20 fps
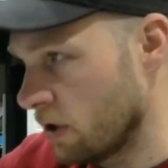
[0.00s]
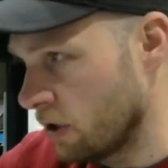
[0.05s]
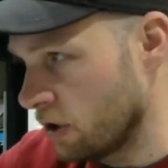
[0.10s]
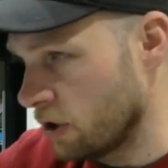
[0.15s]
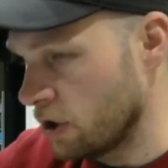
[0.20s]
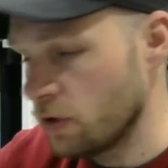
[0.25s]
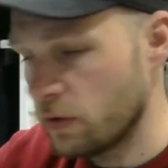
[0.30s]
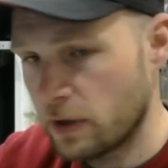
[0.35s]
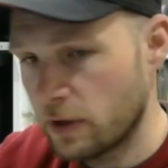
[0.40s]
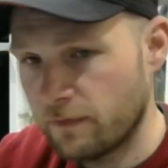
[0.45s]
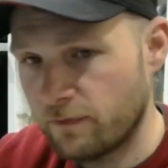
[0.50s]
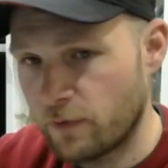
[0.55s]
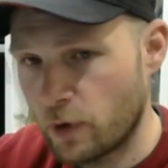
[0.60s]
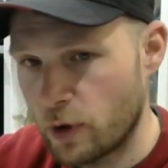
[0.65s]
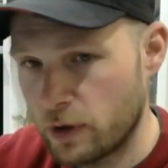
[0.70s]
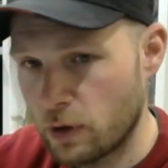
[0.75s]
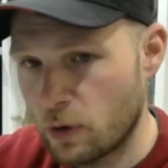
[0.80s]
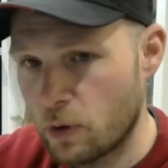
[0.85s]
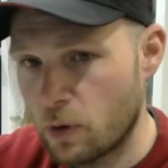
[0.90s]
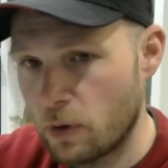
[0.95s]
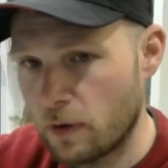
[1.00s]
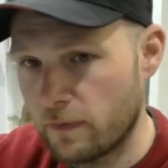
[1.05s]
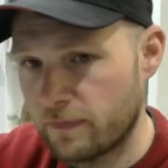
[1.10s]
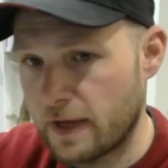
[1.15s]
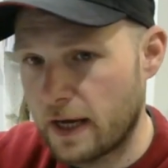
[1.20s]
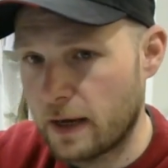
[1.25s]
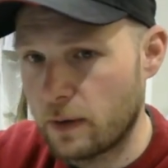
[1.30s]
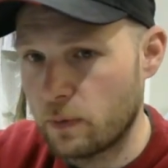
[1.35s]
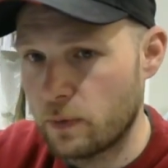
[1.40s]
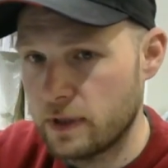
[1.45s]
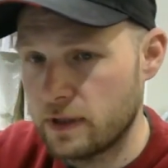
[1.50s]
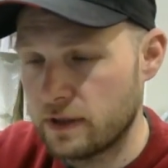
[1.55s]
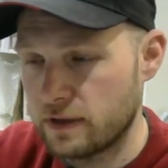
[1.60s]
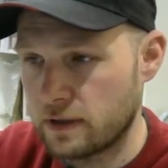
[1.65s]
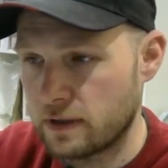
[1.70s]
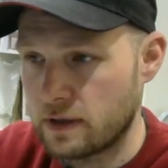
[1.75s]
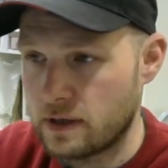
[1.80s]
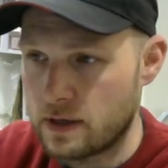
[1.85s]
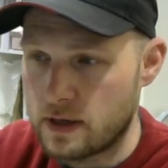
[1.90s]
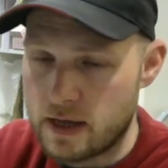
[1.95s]
You can avoid all of that with
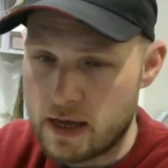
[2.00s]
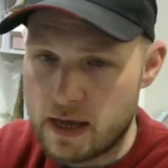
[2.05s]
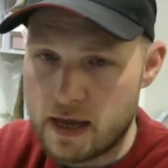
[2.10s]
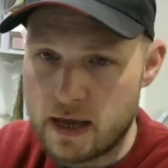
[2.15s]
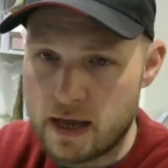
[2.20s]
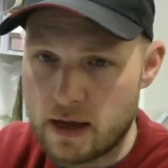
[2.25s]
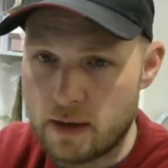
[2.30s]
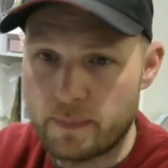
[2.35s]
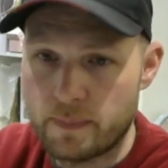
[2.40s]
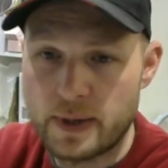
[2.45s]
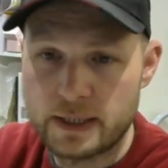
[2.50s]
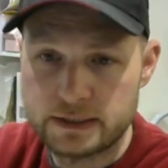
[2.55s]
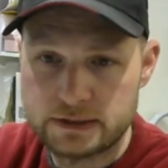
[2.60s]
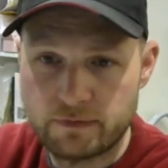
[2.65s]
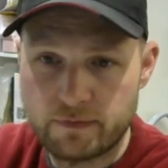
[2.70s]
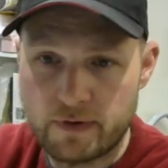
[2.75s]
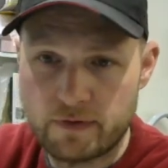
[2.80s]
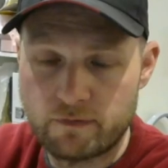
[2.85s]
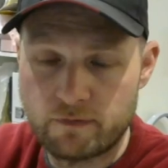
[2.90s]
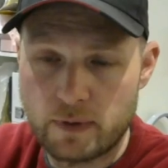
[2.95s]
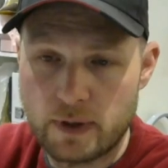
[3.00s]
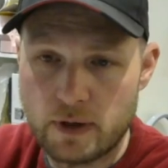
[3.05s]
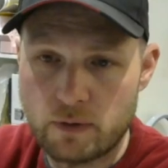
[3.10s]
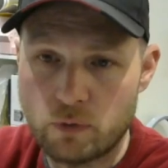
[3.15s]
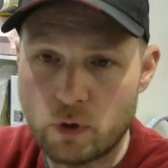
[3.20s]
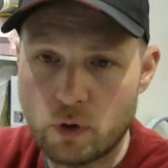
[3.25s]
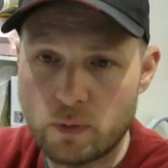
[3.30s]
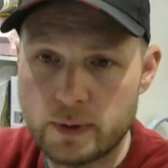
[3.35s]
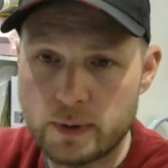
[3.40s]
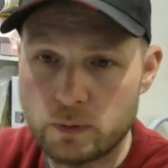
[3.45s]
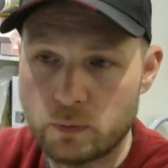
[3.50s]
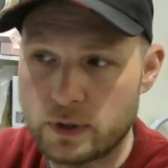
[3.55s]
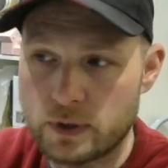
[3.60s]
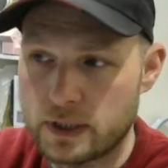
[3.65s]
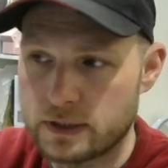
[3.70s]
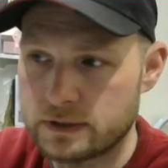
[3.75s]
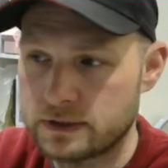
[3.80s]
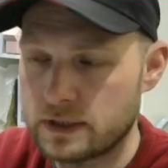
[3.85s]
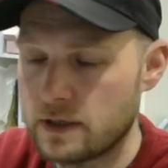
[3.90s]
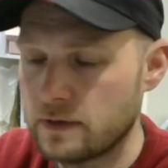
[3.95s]
a passive FBA enrollment with
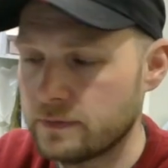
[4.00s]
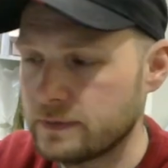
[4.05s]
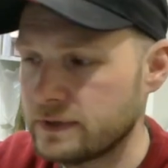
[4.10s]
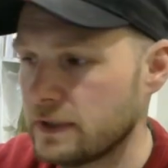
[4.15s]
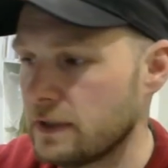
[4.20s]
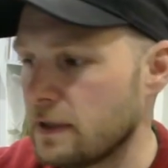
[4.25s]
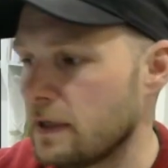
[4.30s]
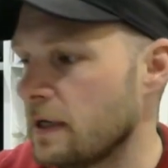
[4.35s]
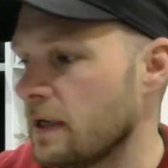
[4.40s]
ourselves.